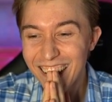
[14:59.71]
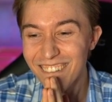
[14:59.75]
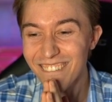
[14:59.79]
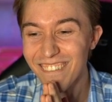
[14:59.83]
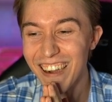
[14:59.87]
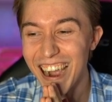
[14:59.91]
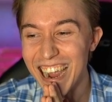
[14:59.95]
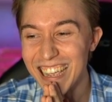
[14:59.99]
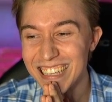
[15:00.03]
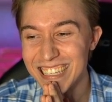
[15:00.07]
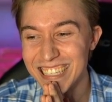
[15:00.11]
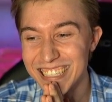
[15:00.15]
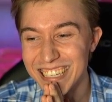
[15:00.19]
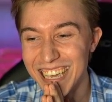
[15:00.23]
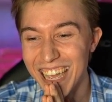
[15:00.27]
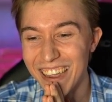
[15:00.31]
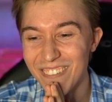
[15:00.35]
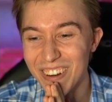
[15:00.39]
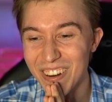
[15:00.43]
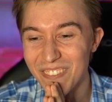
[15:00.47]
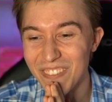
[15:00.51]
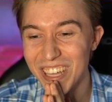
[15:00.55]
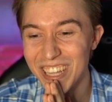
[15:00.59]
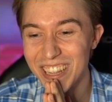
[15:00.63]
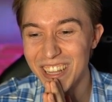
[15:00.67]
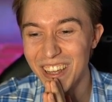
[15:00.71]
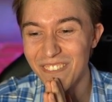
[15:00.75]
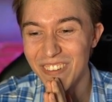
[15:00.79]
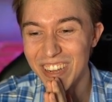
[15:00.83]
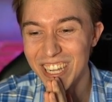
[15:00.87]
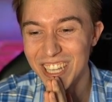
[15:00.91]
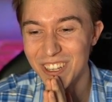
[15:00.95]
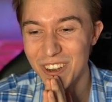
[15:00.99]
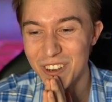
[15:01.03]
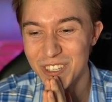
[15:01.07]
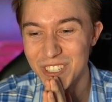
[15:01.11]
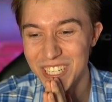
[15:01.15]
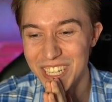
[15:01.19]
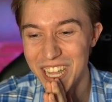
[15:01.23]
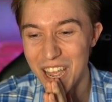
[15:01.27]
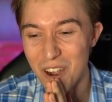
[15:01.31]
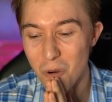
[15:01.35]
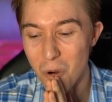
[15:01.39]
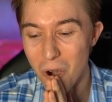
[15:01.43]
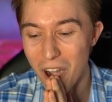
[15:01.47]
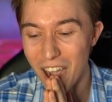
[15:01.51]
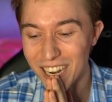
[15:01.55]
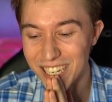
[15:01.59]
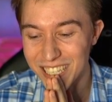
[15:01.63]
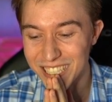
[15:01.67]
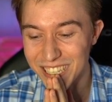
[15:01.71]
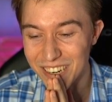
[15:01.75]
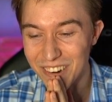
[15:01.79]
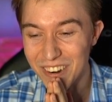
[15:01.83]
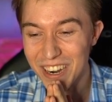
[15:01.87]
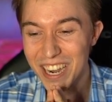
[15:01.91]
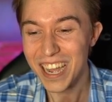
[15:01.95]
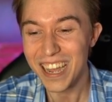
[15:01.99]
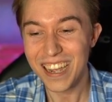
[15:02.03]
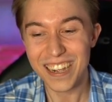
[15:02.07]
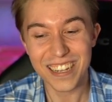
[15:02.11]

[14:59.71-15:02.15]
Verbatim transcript: Why is this game going to be a little bit closer than I want to?